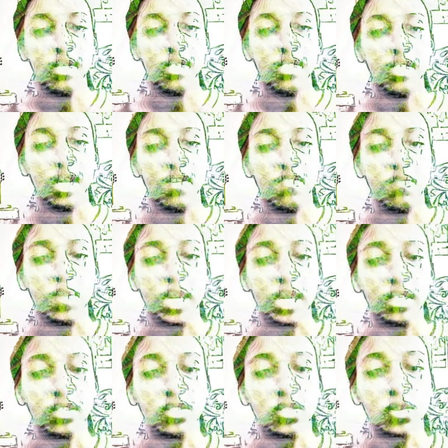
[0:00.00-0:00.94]
is that if
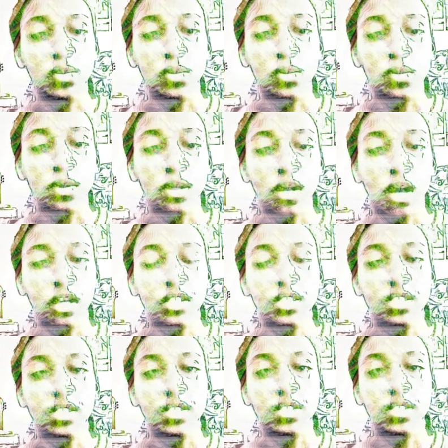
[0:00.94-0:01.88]
beings do
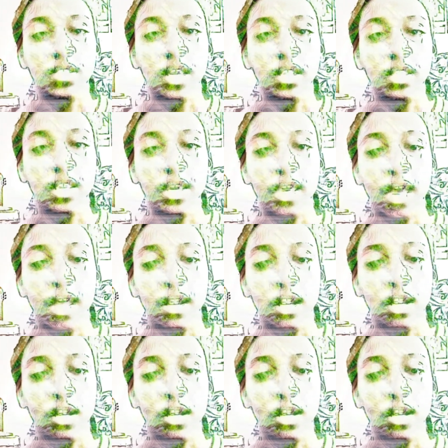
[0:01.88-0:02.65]
nonsense, then they get,